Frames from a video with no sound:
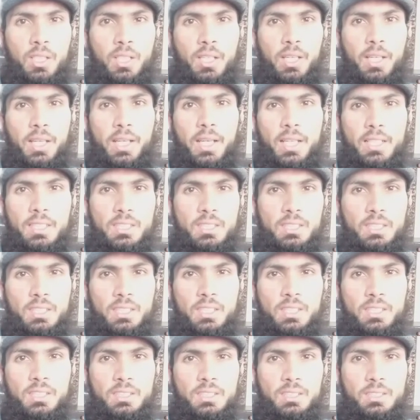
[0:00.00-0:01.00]
Has he
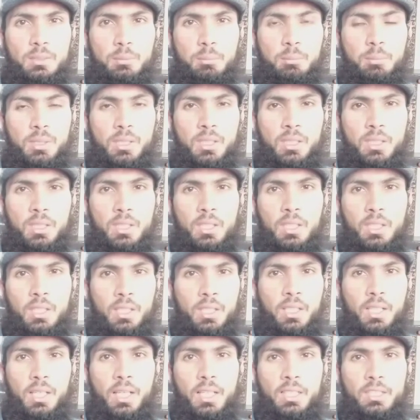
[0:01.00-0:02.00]
eaten the meal?
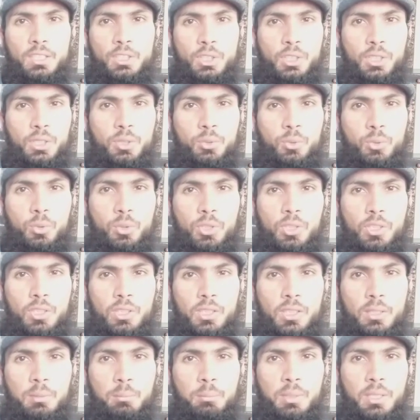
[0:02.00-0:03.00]
Has she cooked
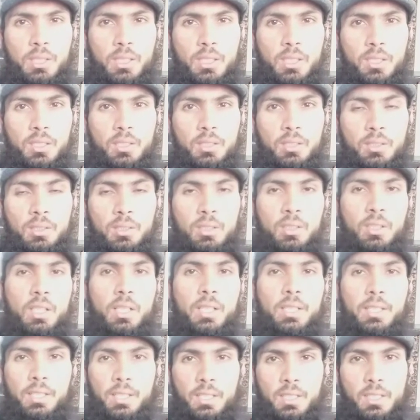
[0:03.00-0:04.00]
the meal?
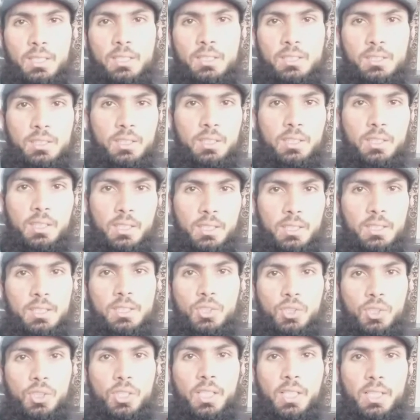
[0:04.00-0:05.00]
And then answer, yes,
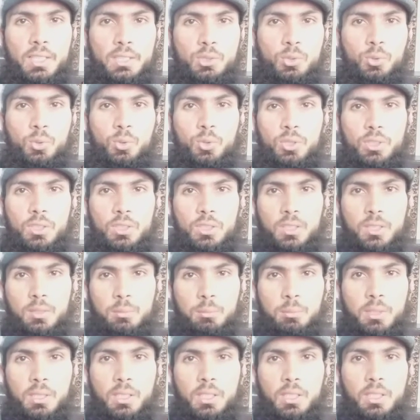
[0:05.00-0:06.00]
she has cooked the
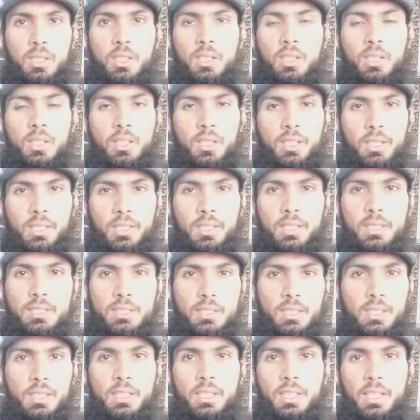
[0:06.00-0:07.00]
meal. Yes,
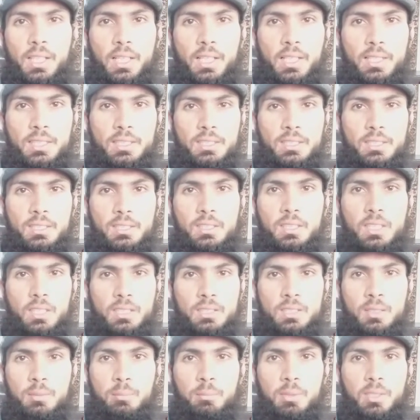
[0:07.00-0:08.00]
he has done
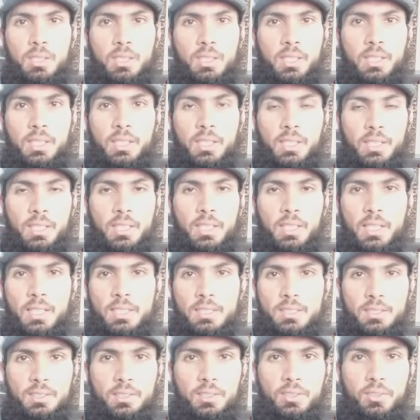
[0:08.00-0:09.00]
something. He
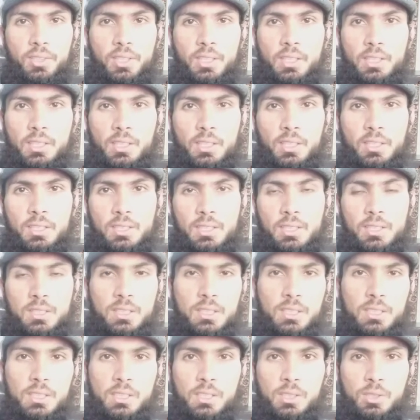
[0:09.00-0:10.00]
has written the
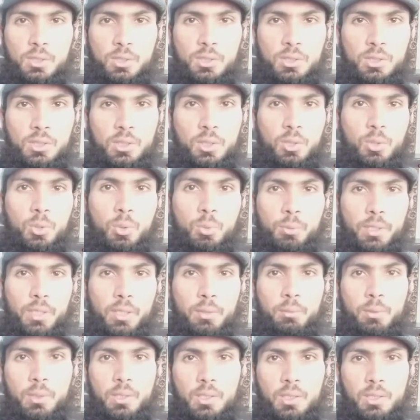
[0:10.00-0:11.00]
sentences or
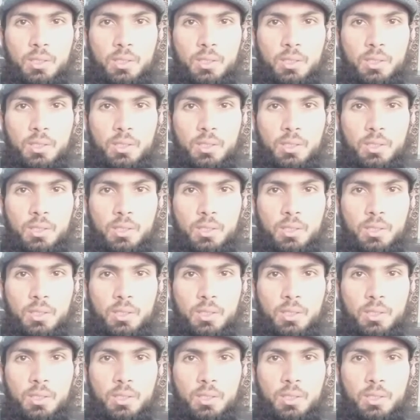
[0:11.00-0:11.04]
whatever.